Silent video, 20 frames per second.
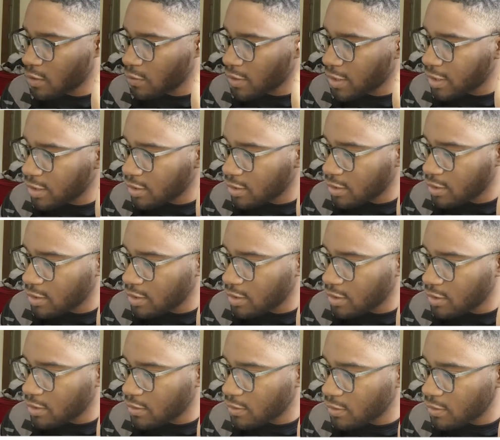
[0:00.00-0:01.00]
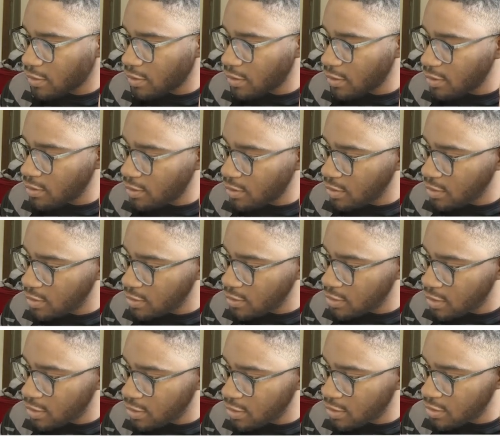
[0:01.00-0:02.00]
away. And then let's
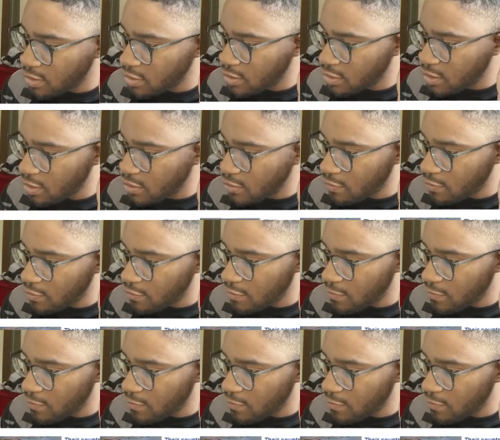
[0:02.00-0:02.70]
turn this off.